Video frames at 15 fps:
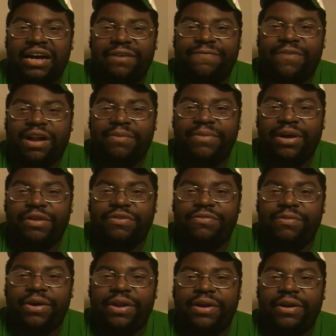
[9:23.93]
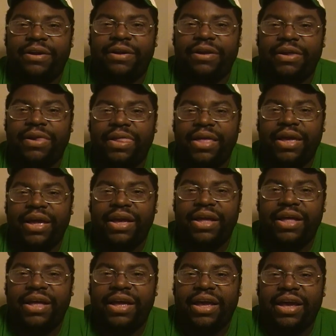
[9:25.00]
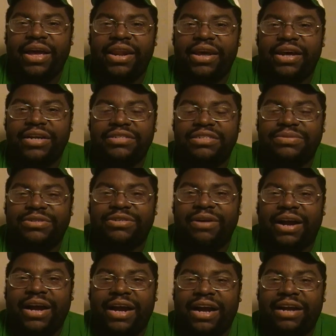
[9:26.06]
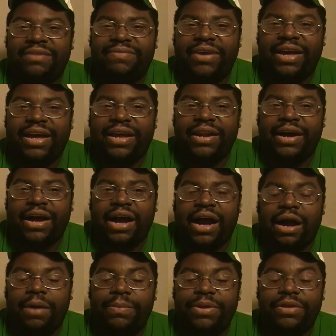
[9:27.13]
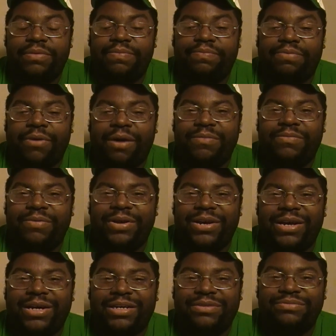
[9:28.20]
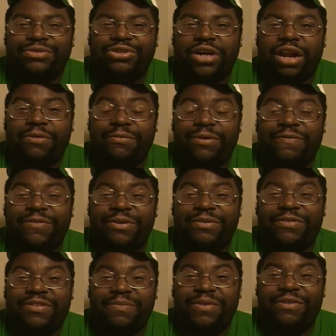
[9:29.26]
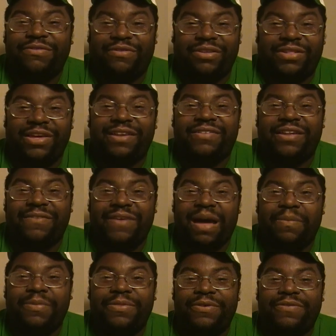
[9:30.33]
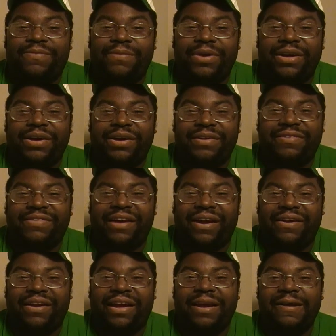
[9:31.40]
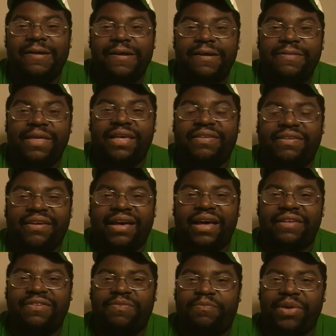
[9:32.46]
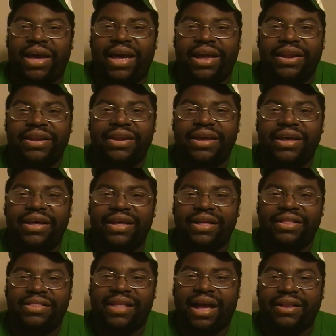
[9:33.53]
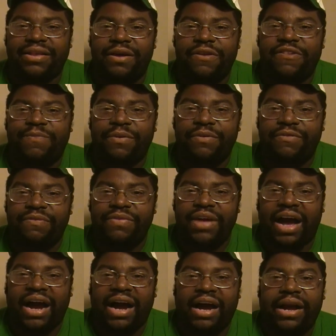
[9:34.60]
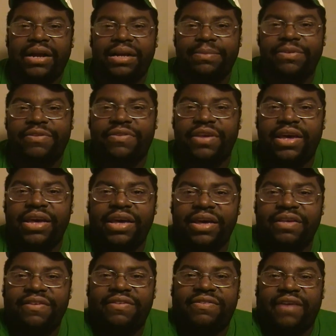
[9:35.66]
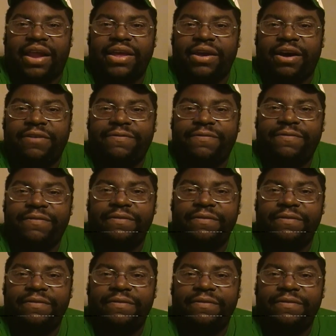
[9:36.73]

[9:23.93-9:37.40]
Follow me on Twitter and subscribe, and I'll be probably trying to review some interesting things that have happened this week on Saturday. This has been That Dirty Spoons from the IWC, signing off.